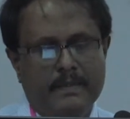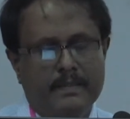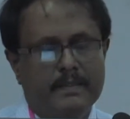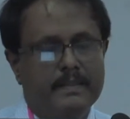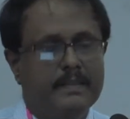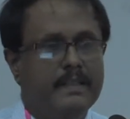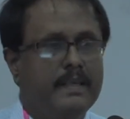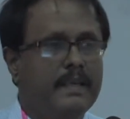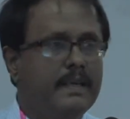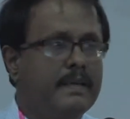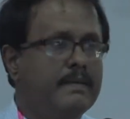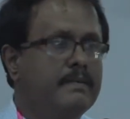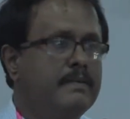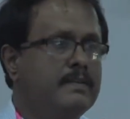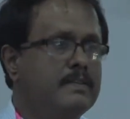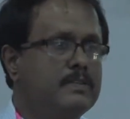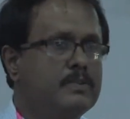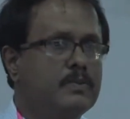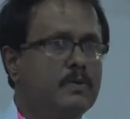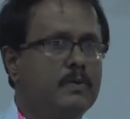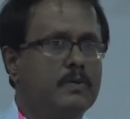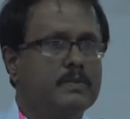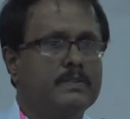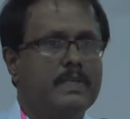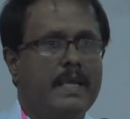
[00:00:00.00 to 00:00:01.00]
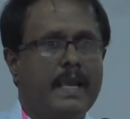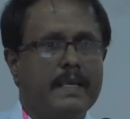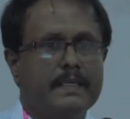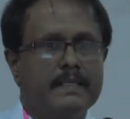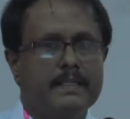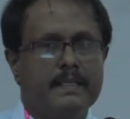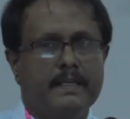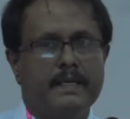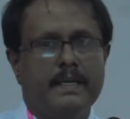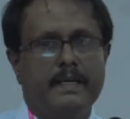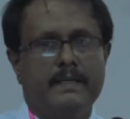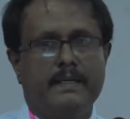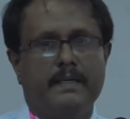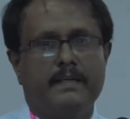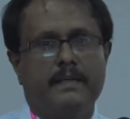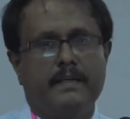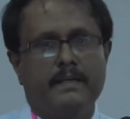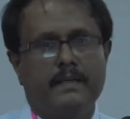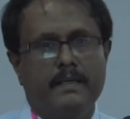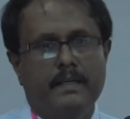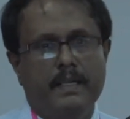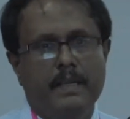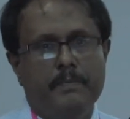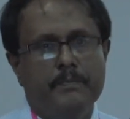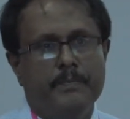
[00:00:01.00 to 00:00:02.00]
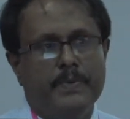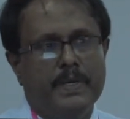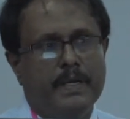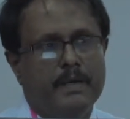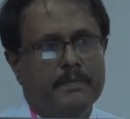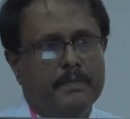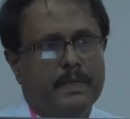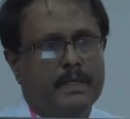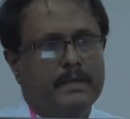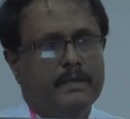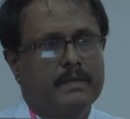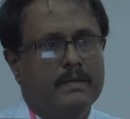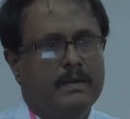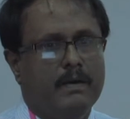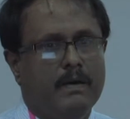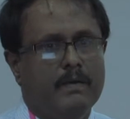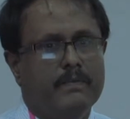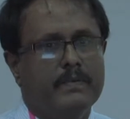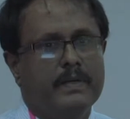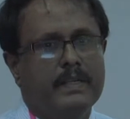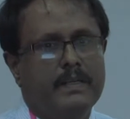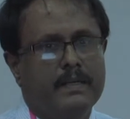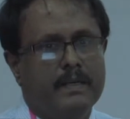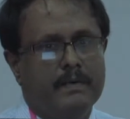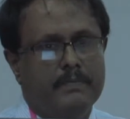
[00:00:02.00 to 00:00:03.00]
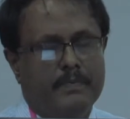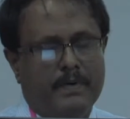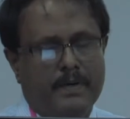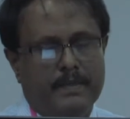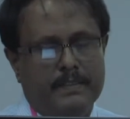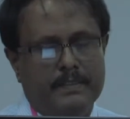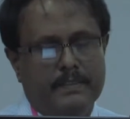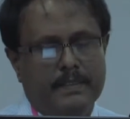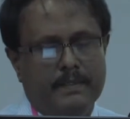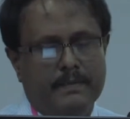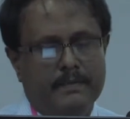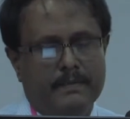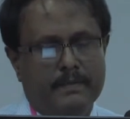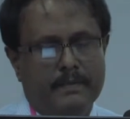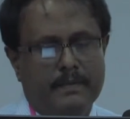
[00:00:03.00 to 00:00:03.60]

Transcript: they shows accelerated impairment of renal function.